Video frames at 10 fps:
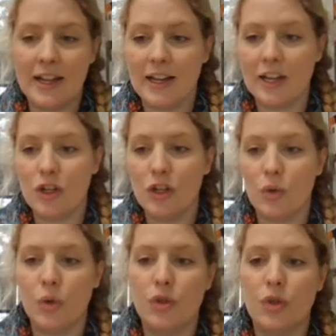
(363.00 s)
there. Now, you
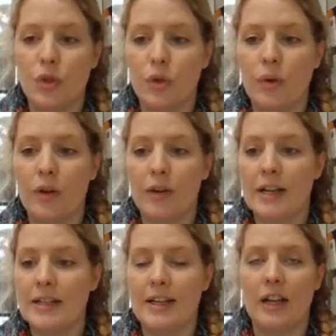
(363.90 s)
could do a
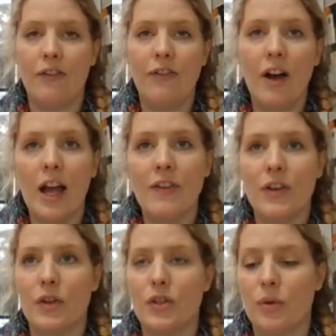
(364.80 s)
rating out of 5.
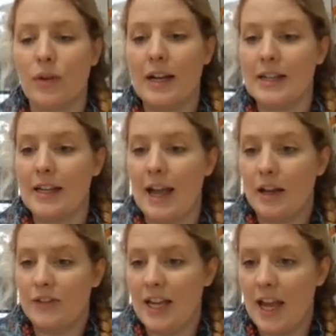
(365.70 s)
You could do a rating
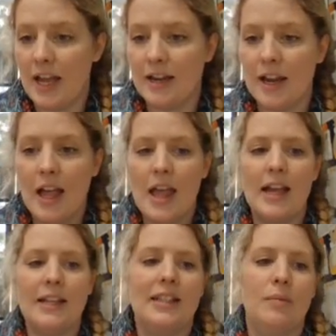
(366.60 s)
out of 10.
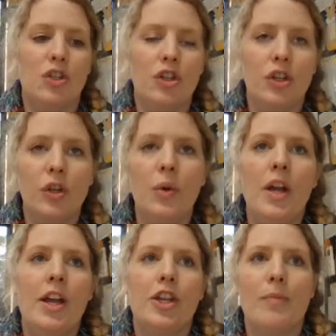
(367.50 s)
It's up to you.
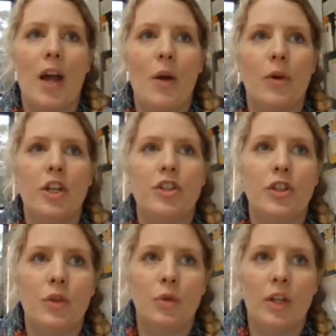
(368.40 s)
You might want to
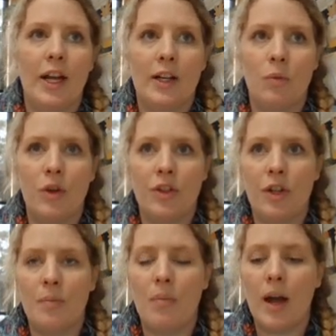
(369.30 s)
do like what
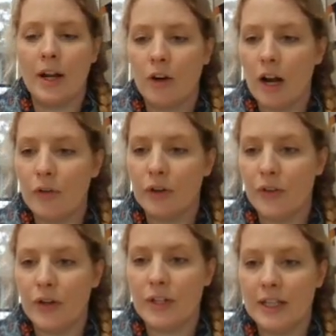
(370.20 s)
the Minecraft
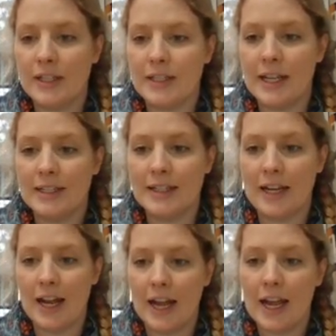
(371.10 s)
review did
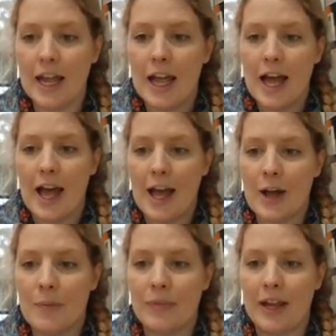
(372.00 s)
yesterday,
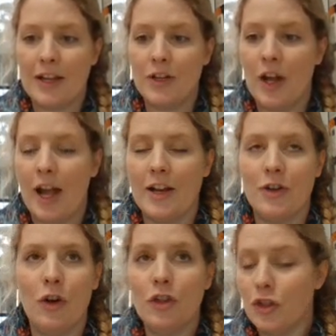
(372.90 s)
and
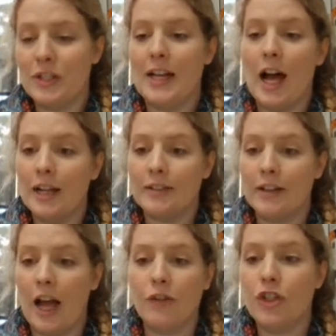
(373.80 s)
not do stars
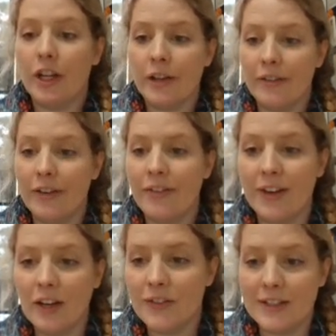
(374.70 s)
and have chickens
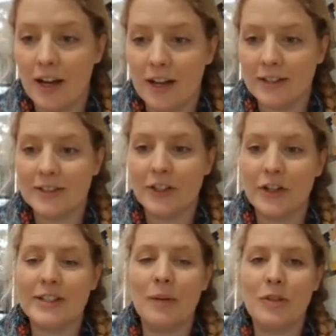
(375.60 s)
instead of stars. So
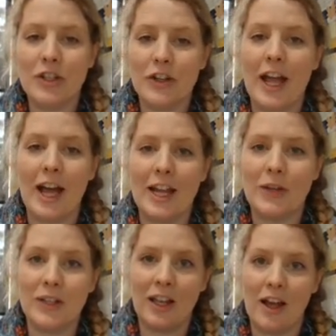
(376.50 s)
it's up to you how
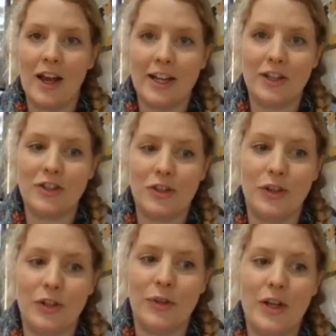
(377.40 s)
you would like
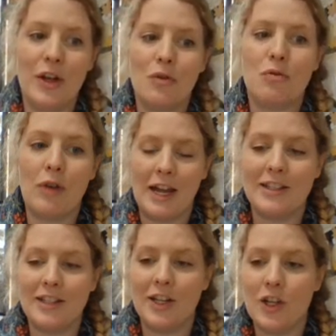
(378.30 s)
to
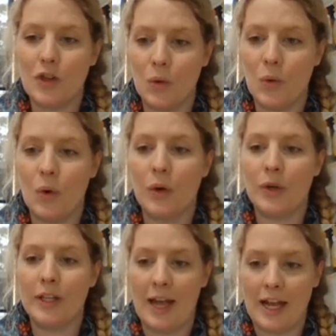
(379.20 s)
rate your
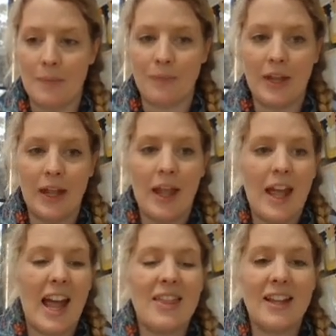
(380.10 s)
game.
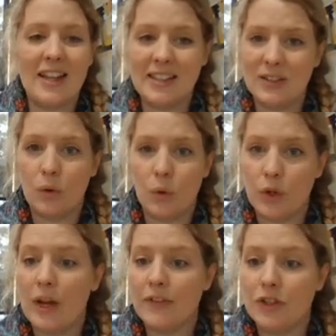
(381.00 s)
And then that's all
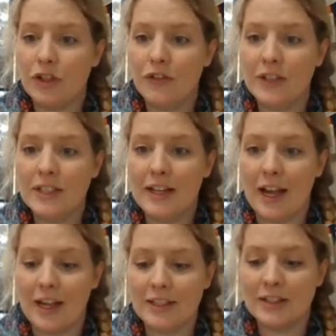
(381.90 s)
you have to do for
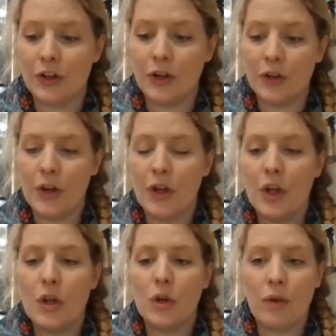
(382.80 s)
today. So
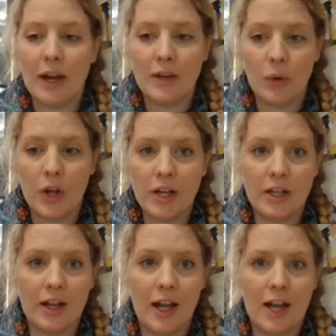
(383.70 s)
great
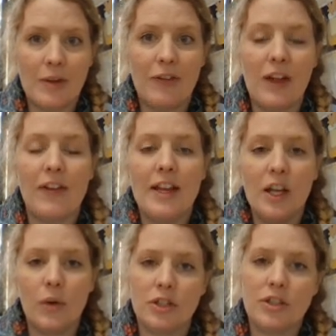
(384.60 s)
work. If you have any
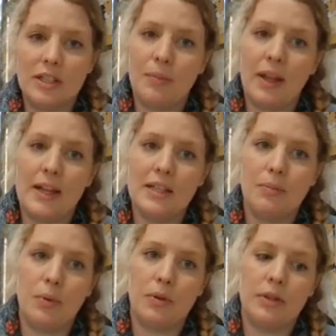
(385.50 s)
questions, please
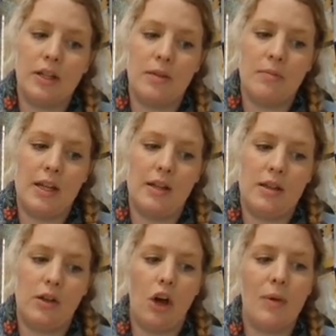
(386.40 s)
put them in
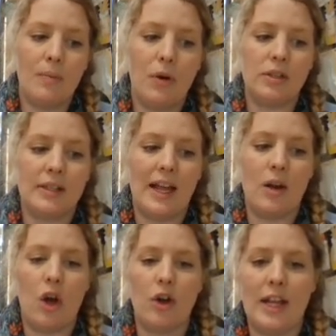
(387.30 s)
the comment box
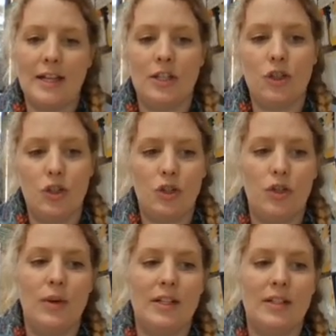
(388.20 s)
and I'll get to
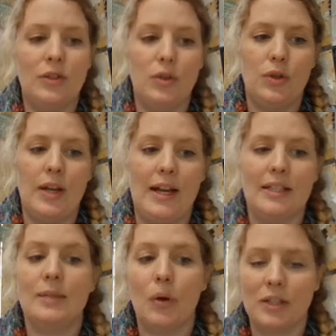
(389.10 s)
you as soon
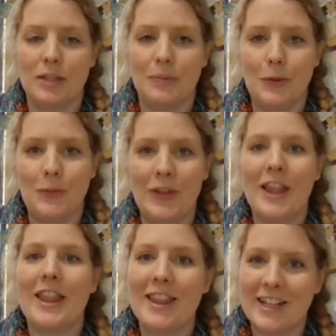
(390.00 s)
as possible.
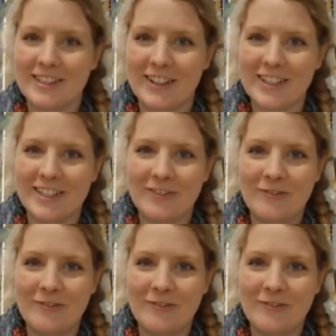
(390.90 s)
Thanks, guys.